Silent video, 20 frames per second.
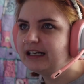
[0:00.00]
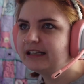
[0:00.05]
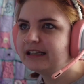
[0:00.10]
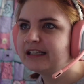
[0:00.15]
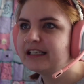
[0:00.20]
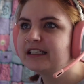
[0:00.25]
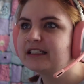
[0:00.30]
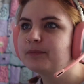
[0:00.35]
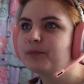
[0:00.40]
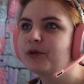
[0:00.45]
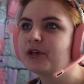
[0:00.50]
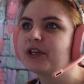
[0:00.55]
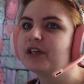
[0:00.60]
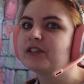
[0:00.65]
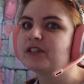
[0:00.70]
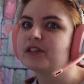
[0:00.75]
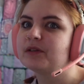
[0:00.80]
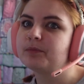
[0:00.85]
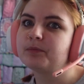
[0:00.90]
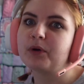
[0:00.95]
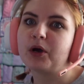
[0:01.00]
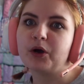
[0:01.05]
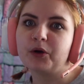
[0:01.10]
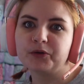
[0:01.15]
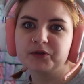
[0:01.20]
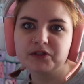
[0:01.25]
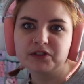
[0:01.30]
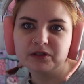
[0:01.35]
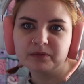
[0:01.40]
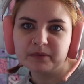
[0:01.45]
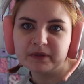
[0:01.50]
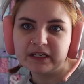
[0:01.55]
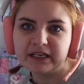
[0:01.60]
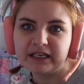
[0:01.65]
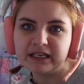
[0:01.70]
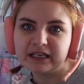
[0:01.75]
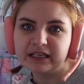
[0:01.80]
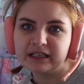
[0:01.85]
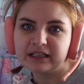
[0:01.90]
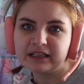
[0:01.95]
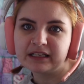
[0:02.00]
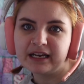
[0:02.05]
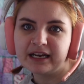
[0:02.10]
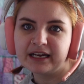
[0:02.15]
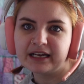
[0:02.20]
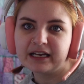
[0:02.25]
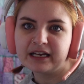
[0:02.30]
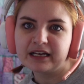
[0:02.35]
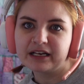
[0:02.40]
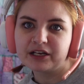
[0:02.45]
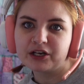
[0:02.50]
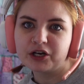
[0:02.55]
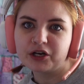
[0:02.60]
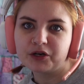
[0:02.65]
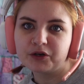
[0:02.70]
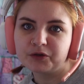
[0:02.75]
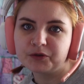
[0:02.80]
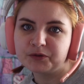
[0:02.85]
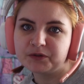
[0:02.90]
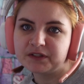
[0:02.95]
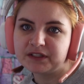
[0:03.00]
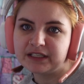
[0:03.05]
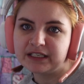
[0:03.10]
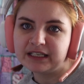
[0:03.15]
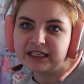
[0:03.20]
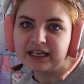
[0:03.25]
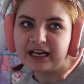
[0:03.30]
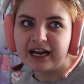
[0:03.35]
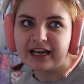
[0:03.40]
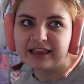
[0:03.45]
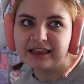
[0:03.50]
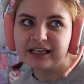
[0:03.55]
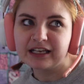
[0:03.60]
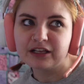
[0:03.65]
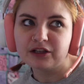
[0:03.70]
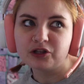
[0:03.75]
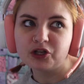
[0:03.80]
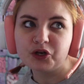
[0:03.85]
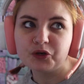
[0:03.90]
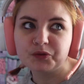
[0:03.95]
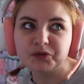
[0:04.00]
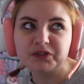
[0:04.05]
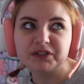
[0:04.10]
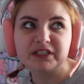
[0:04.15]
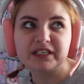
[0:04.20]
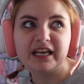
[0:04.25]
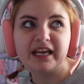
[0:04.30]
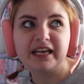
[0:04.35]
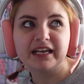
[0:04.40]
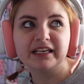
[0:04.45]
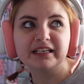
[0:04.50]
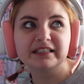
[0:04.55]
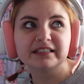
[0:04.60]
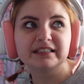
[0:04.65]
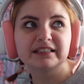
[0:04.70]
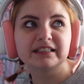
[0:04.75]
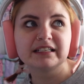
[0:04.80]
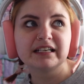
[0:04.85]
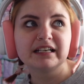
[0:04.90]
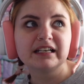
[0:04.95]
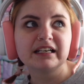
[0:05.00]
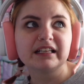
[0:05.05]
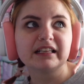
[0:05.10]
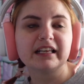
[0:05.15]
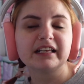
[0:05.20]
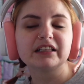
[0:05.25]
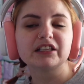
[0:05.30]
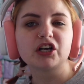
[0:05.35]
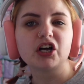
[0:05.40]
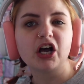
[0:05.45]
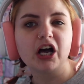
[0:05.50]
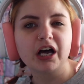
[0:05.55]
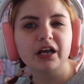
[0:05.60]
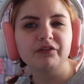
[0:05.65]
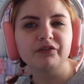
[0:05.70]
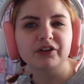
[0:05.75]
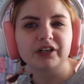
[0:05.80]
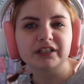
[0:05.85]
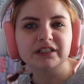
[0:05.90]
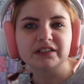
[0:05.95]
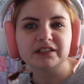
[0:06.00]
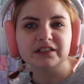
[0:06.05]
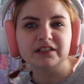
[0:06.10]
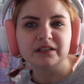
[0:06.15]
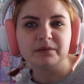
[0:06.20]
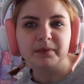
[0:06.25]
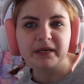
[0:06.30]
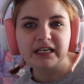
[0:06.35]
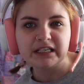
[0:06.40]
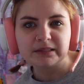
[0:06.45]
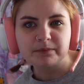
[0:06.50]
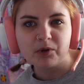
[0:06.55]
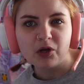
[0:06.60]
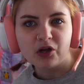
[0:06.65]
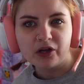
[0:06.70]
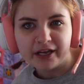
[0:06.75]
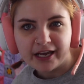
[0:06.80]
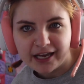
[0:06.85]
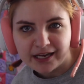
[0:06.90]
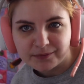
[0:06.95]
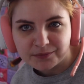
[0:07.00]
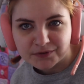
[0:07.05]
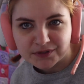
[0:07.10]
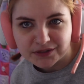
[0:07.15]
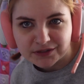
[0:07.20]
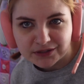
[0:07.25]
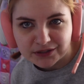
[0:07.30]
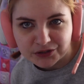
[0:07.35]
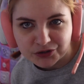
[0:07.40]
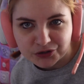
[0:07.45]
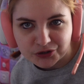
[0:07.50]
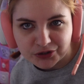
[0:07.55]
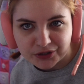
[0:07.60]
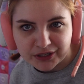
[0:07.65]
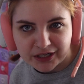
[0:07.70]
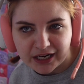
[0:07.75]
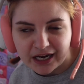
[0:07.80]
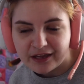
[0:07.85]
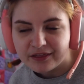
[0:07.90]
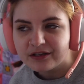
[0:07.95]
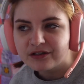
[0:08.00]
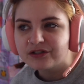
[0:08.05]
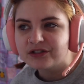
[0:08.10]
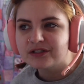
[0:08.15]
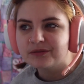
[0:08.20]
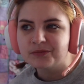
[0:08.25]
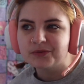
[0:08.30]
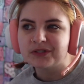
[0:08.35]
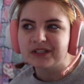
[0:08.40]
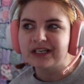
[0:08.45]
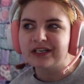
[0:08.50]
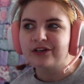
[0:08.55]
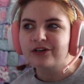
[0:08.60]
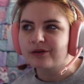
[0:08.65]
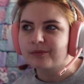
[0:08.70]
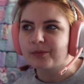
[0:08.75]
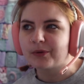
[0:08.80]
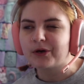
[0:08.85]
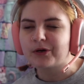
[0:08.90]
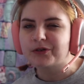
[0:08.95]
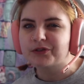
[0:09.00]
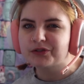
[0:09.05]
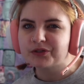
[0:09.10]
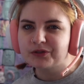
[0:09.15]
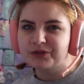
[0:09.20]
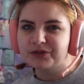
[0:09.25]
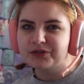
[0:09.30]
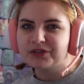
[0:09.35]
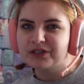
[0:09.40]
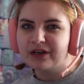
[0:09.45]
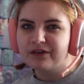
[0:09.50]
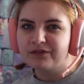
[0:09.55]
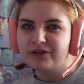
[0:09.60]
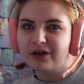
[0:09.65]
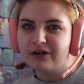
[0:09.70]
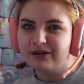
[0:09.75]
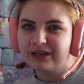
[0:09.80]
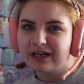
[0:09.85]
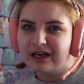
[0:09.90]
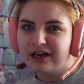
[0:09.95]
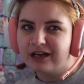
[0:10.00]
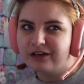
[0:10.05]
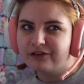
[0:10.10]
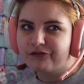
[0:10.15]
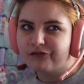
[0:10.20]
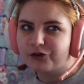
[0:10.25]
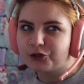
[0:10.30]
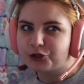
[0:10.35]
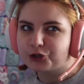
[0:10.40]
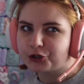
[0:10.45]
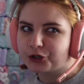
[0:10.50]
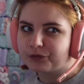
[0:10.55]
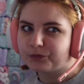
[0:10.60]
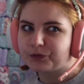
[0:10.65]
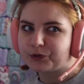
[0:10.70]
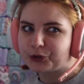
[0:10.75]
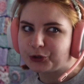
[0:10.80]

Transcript: This book is supposed to be like a cozy, I think low stakes, like the conflict is the baseball games essentially, and there's some interpersonal stuff going on for sure.